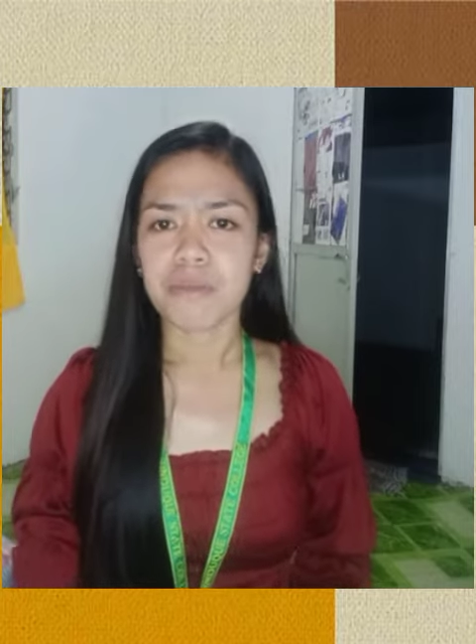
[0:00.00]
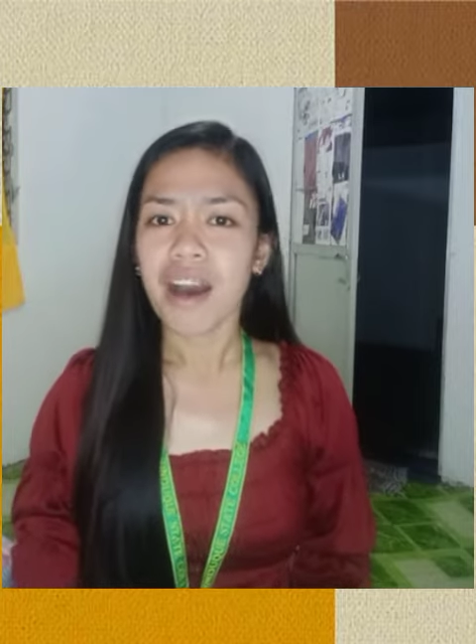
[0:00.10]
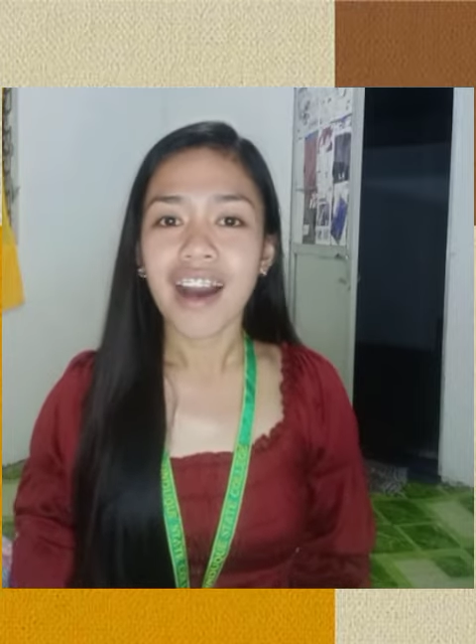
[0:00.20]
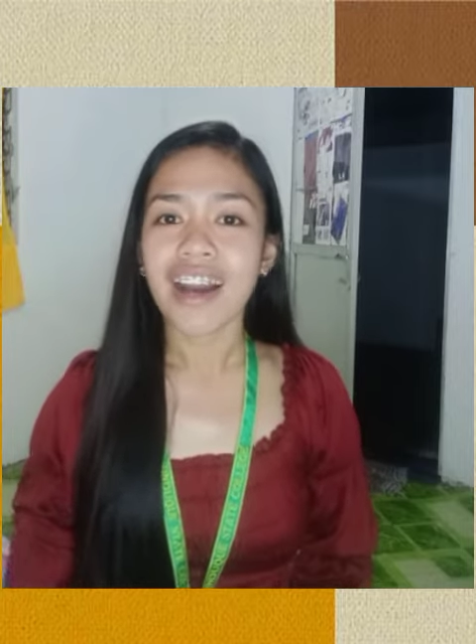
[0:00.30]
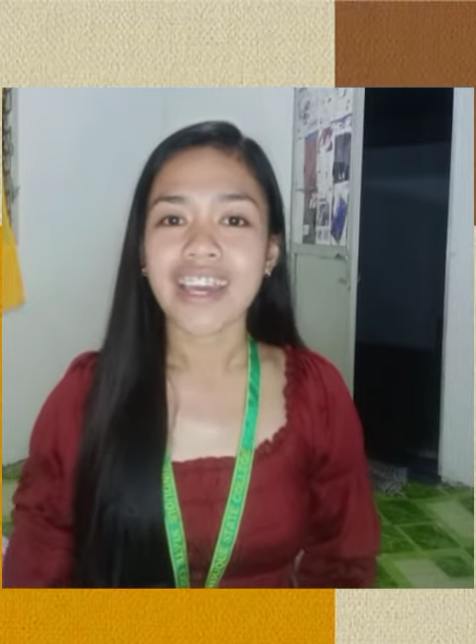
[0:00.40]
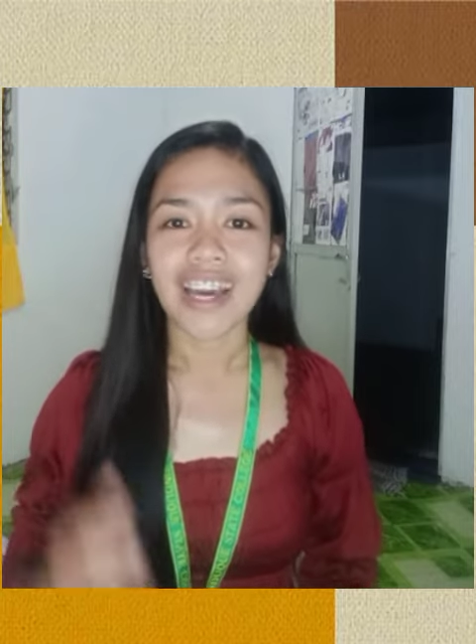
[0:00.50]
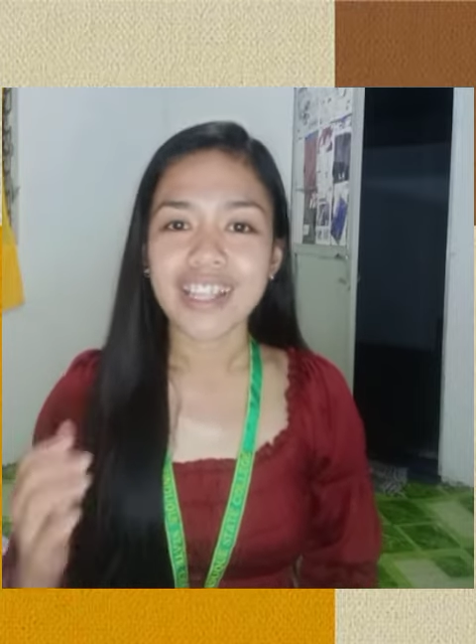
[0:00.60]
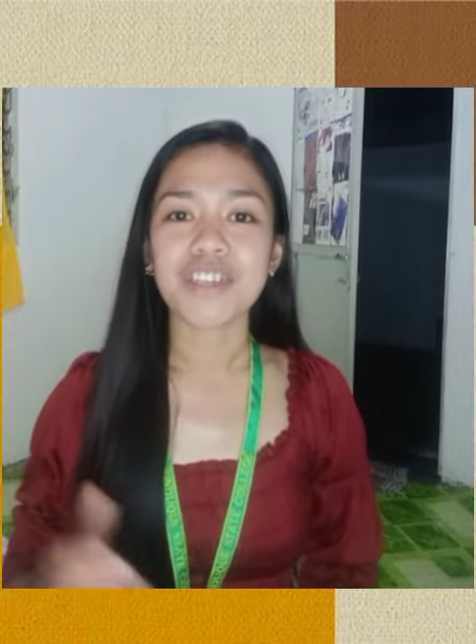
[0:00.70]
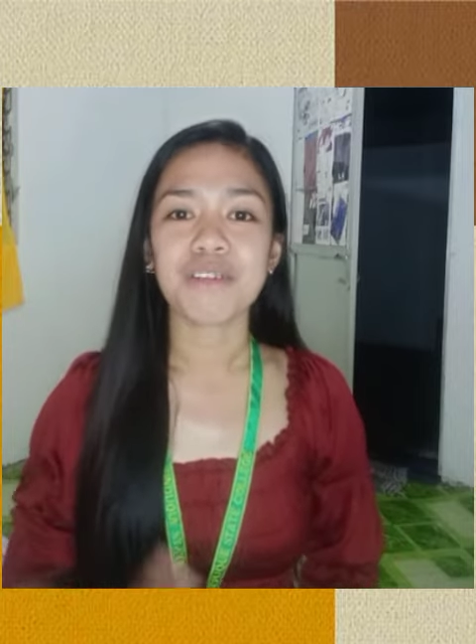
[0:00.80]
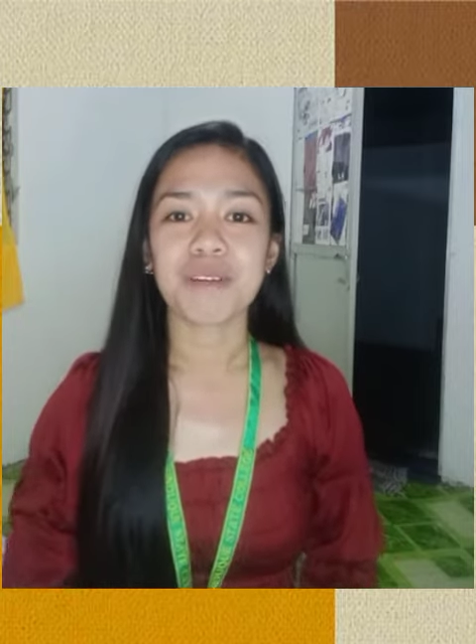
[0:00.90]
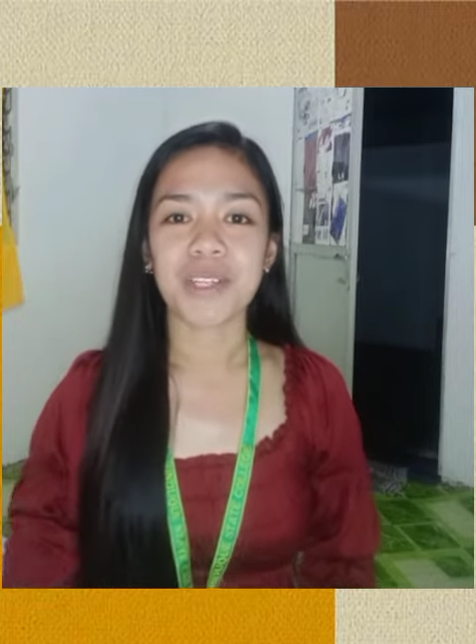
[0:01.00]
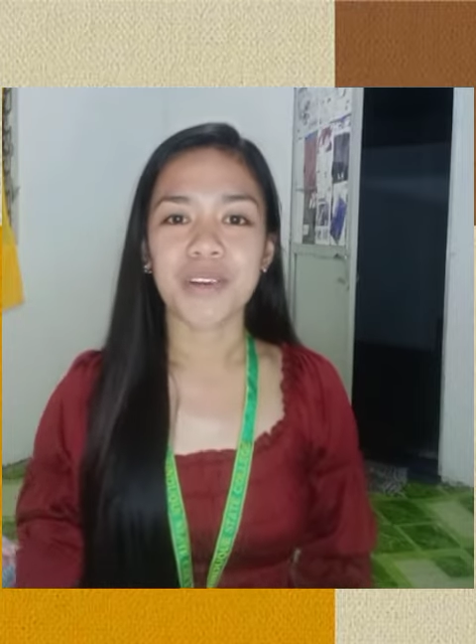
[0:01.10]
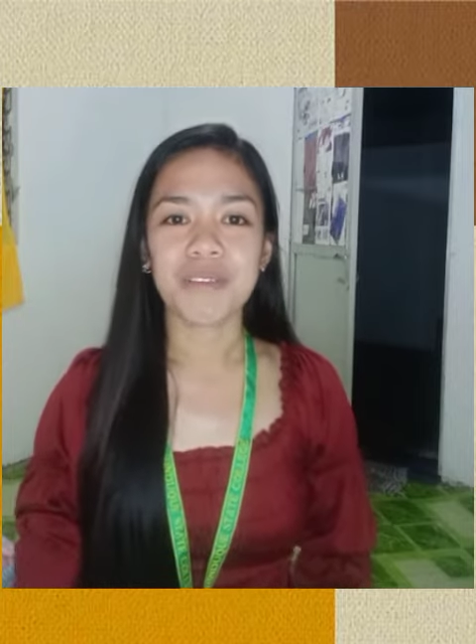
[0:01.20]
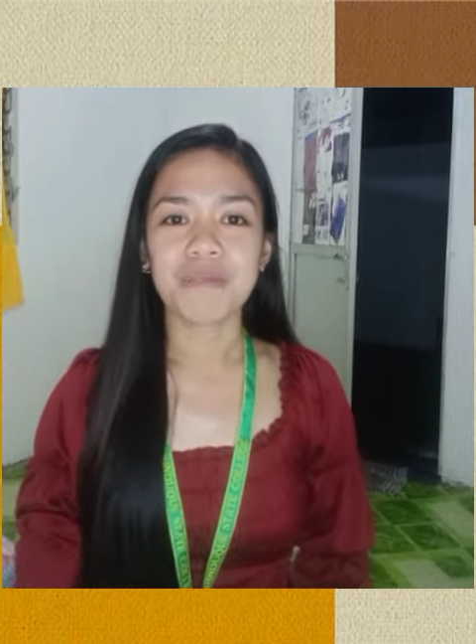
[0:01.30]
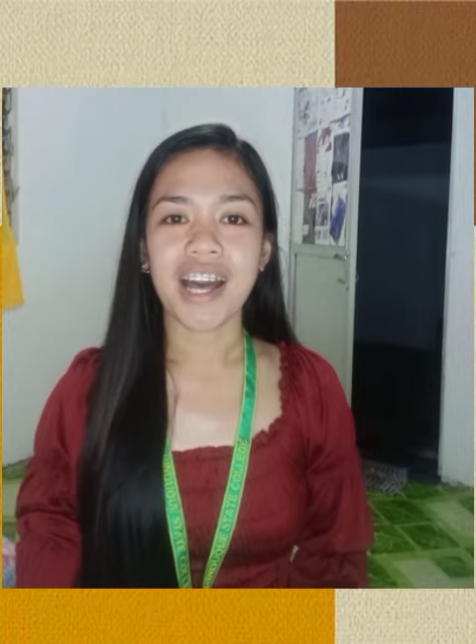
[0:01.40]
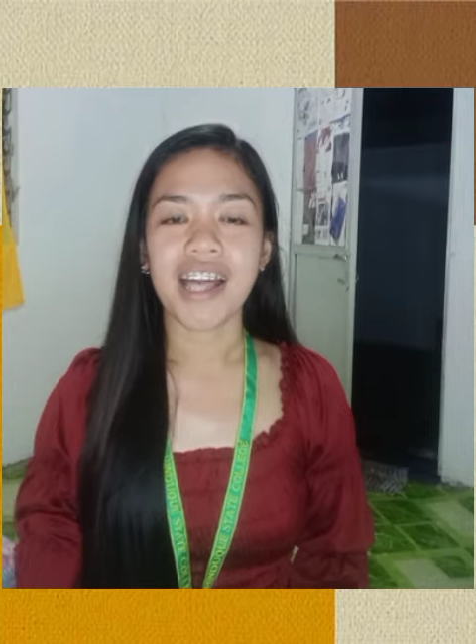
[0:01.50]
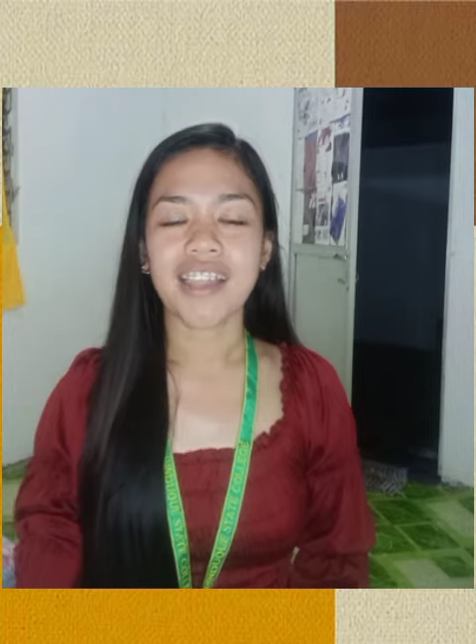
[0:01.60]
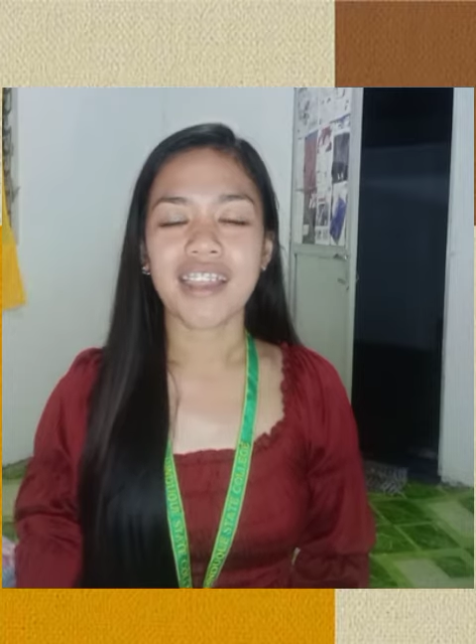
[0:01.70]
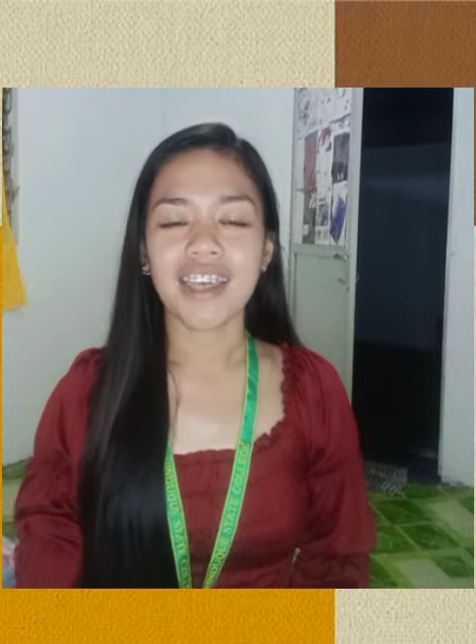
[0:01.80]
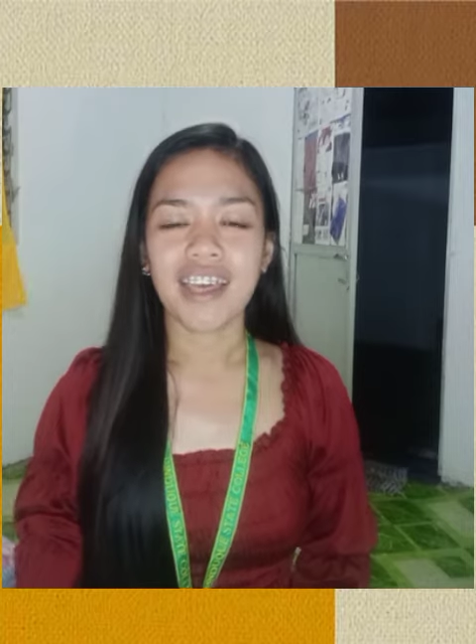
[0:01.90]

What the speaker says: makakayanan ko ba to, but